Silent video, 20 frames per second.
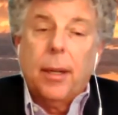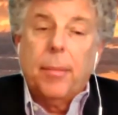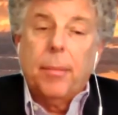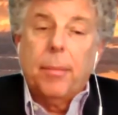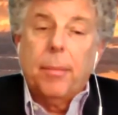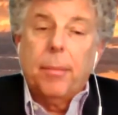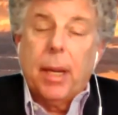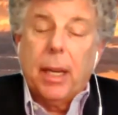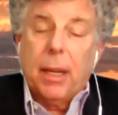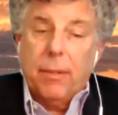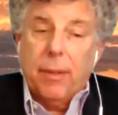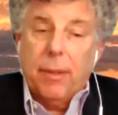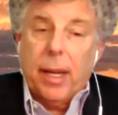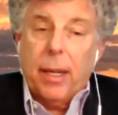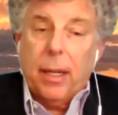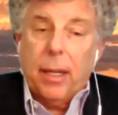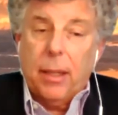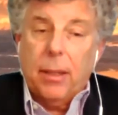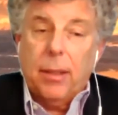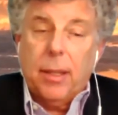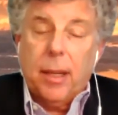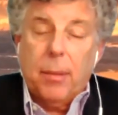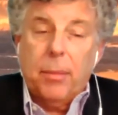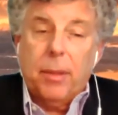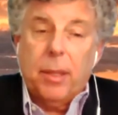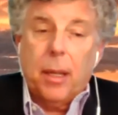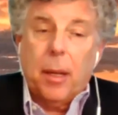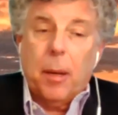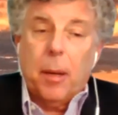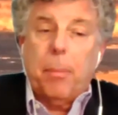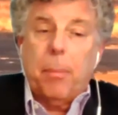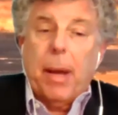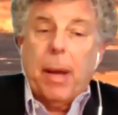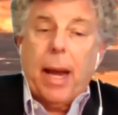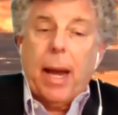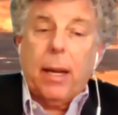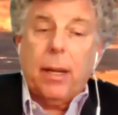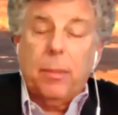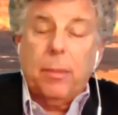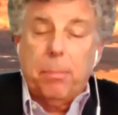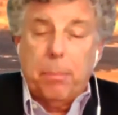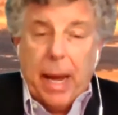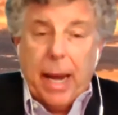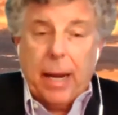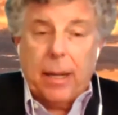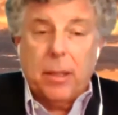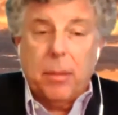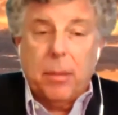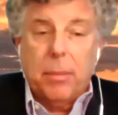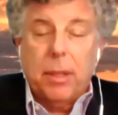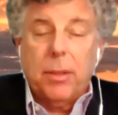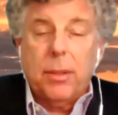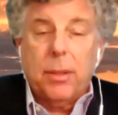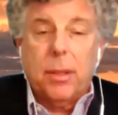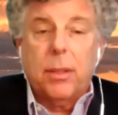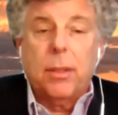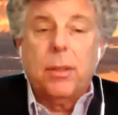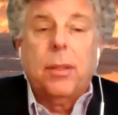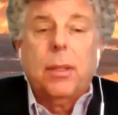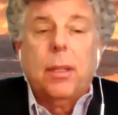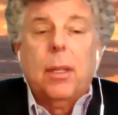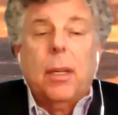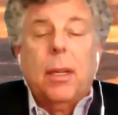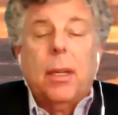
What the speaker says: make a valiant attempt to get back to business.